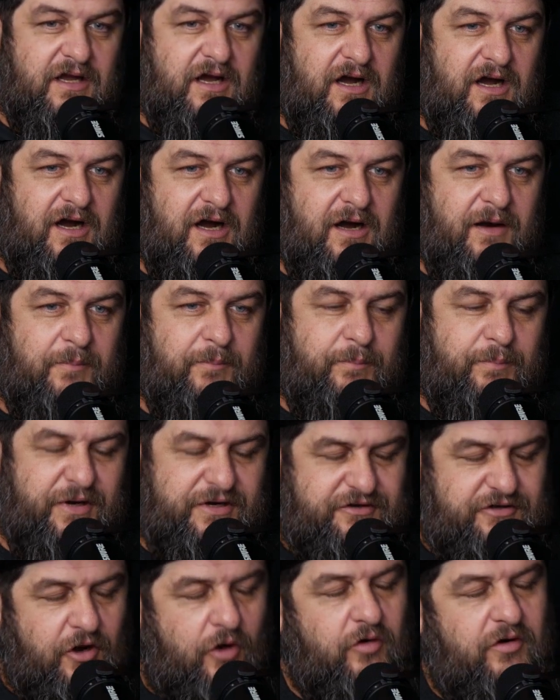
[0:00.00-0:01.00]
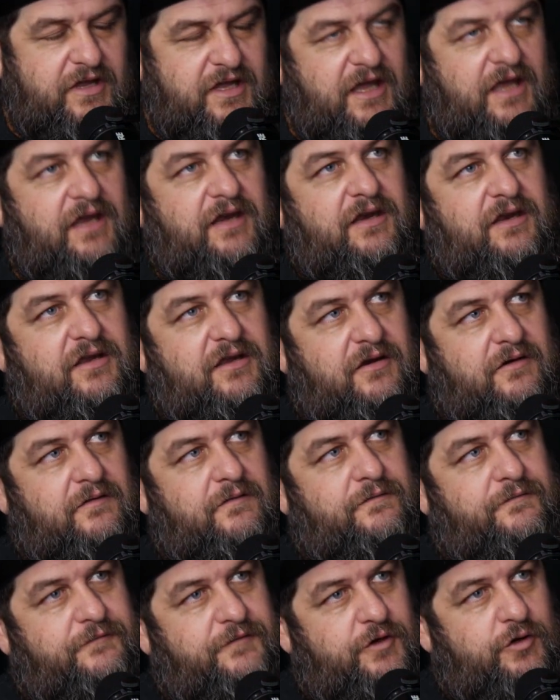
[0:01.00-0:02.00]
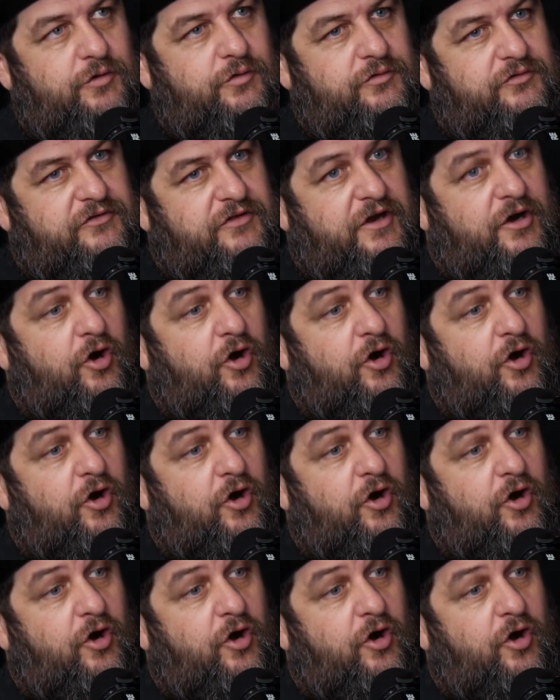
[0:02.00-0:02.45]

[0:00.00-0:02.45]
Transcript: Um, but don't get confused. There